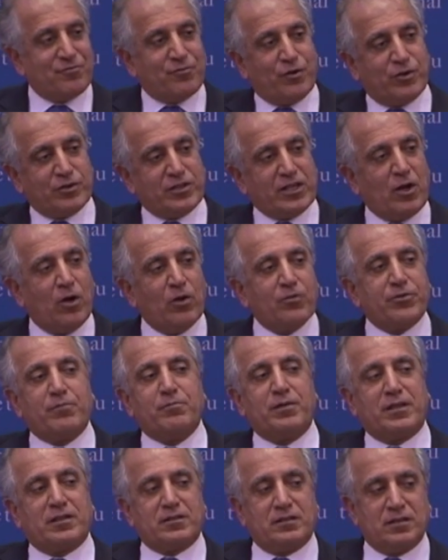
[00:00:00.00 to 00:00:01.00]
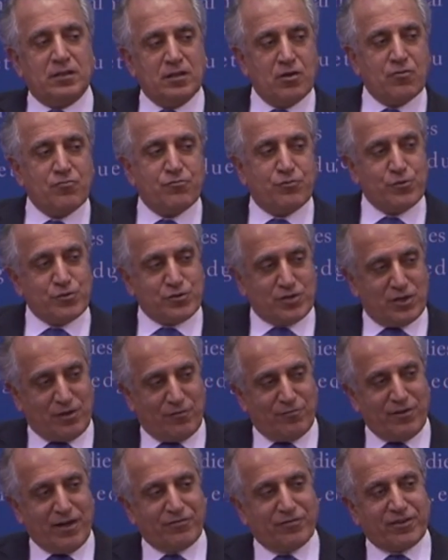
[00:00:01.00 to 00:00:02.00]
for the ultimate future
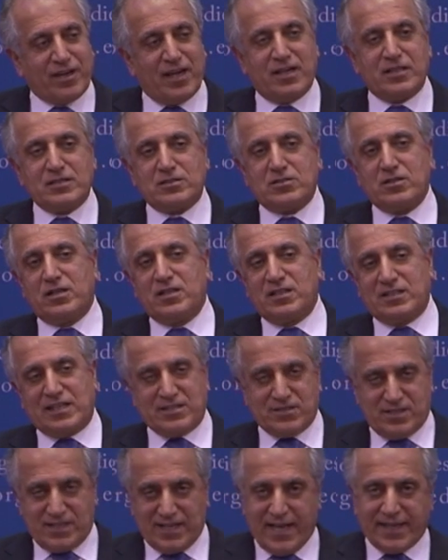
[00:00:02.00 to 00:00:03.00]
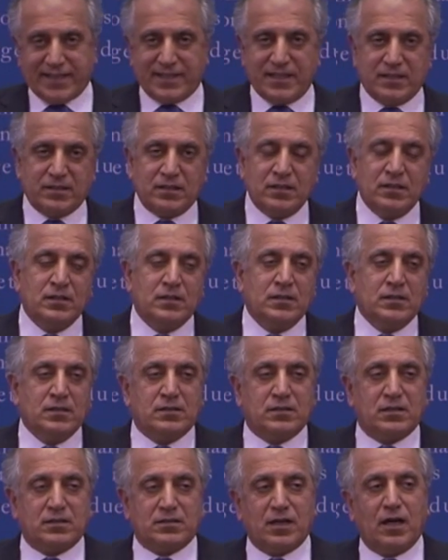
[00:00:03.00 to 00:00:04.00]
of Afghanistan. It has selected
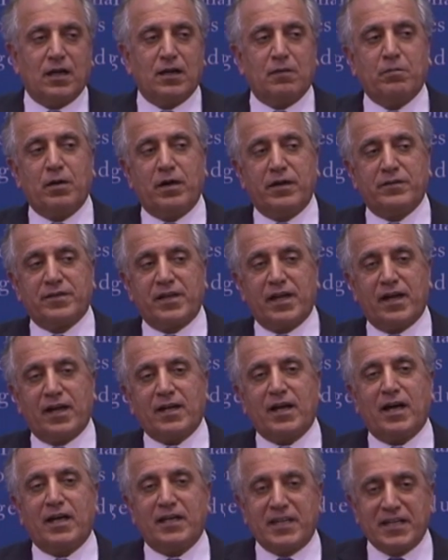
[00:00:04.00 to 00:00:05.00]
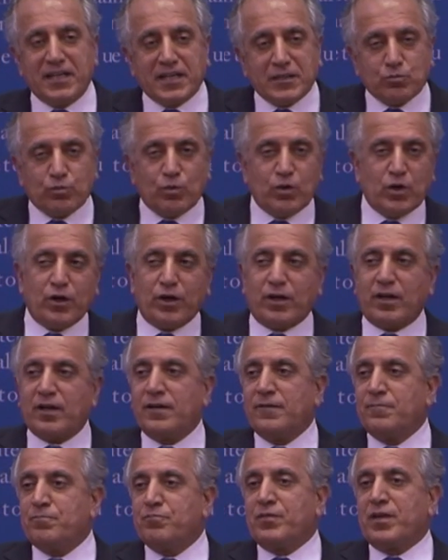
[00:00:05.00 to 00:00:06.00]
the Taliban, the Haqqani network,
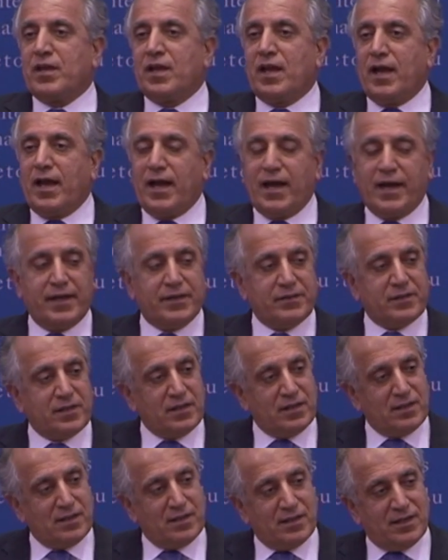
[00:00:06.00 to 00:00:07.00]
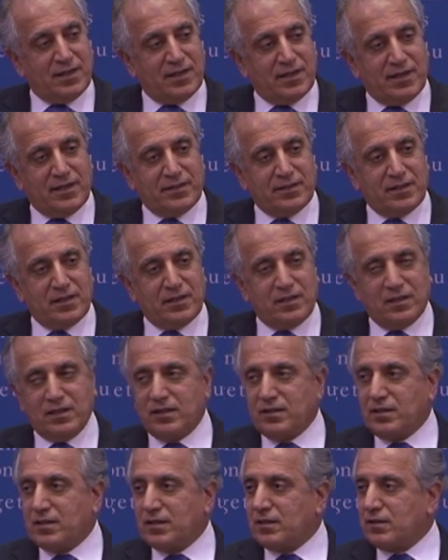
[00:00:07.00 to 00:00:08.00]
and the
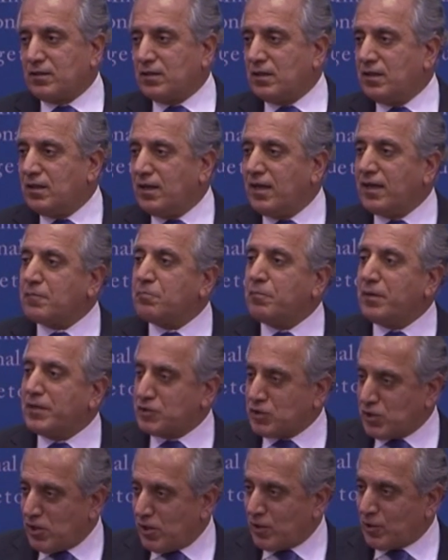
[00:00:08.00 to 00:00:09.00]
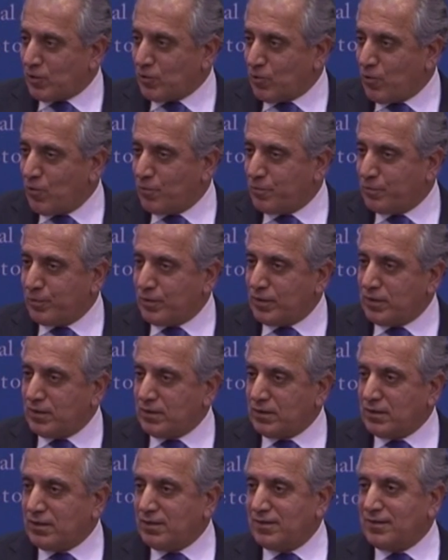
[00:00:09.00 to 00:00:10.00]
Hekmatyar group,
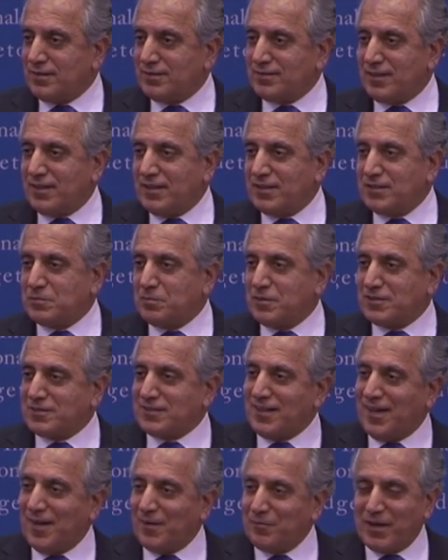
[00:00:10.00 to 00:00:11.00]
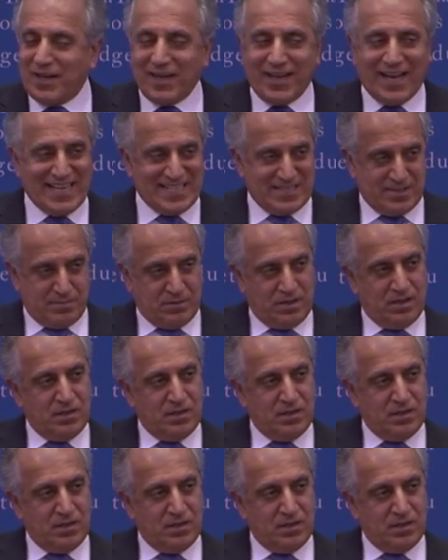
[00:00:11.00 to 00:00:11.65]
the Hizb-Islami, as